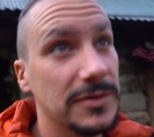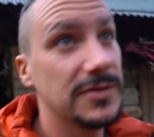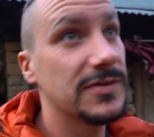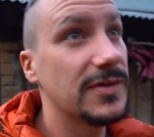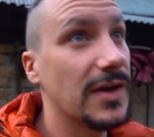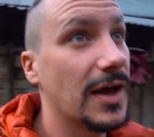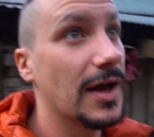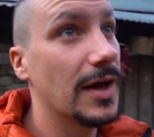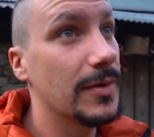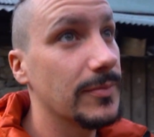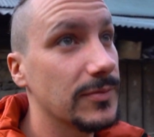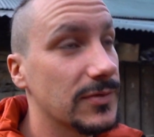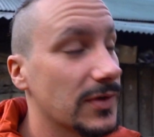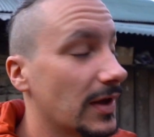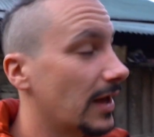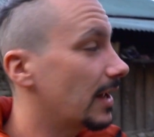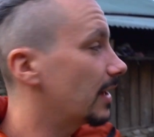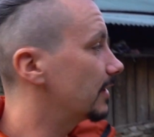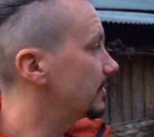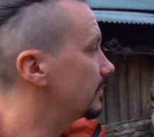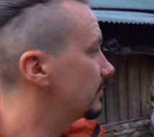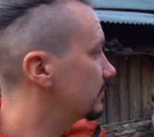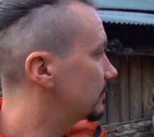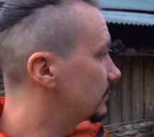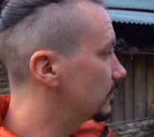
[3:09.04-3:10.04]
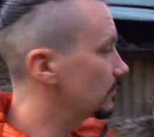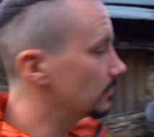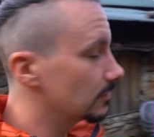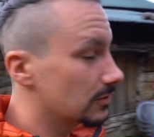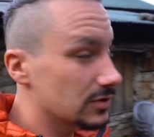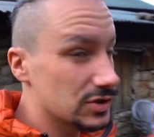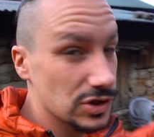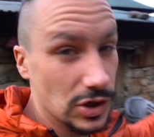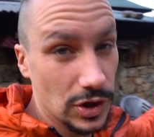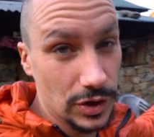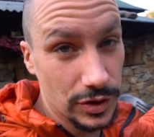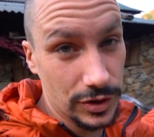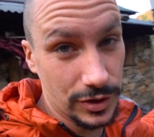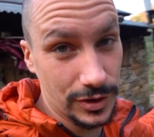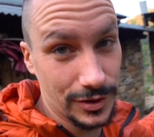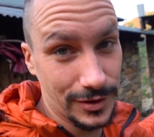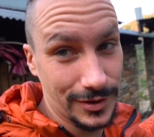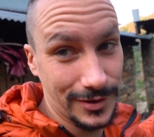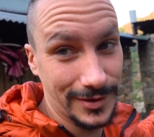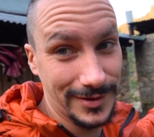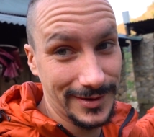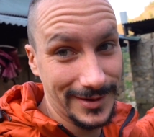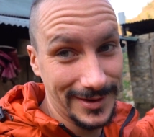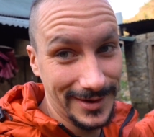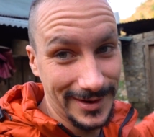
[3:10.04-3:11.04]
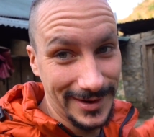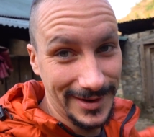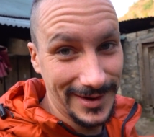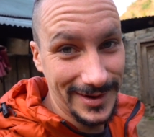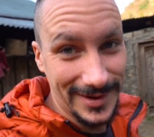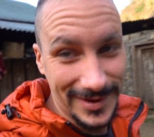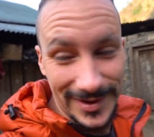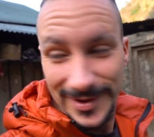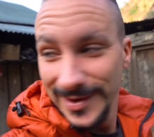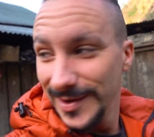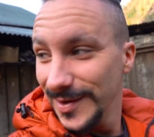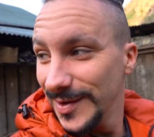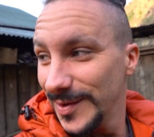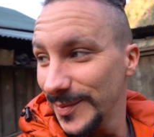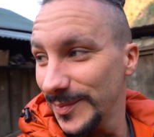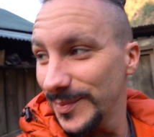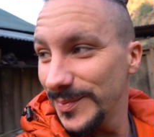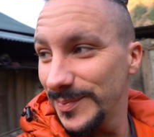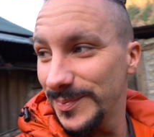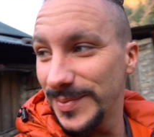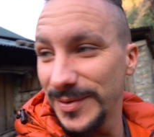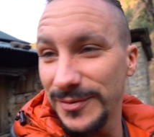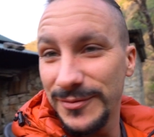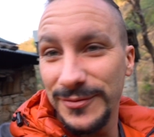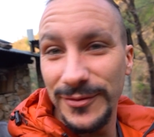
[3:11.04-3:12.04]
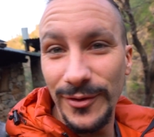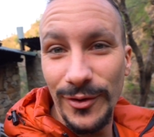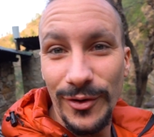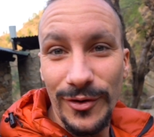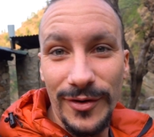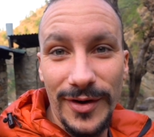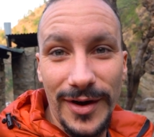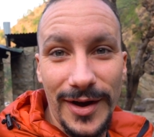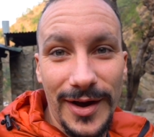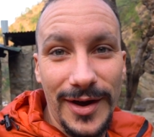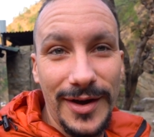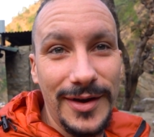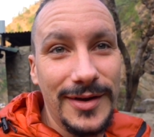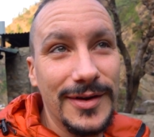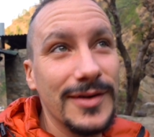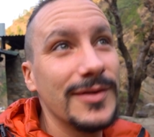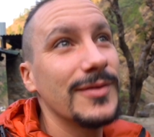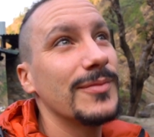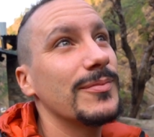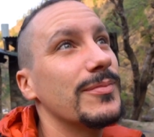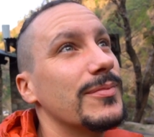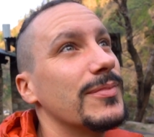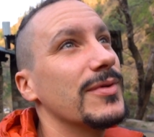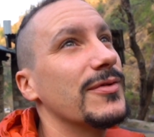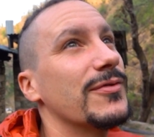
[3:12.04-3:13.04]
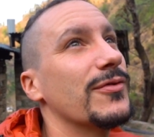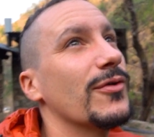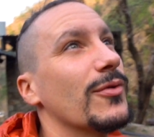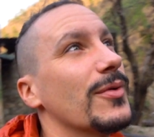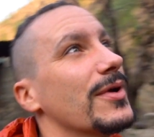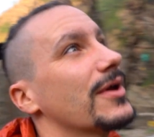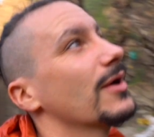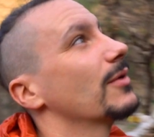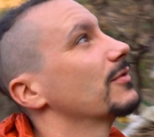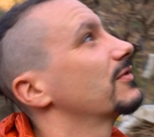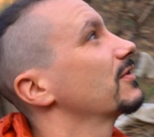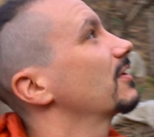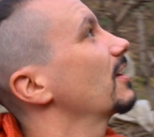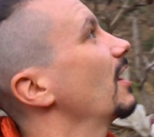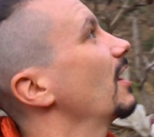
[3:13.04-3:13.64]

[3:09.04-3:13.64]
it's time to head to the John before uh, before we go to